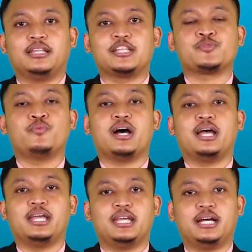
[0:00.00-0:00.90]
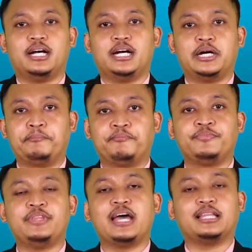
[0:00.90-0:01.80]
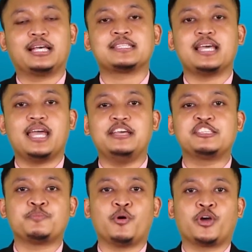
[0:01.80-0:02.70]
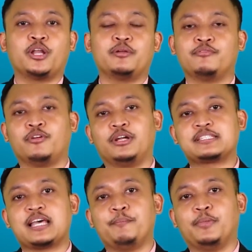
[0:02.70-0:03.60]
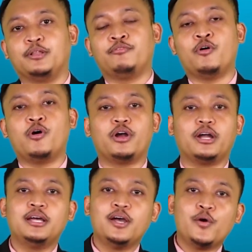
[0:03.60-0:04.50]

That's why dialects A is spoken, for example, for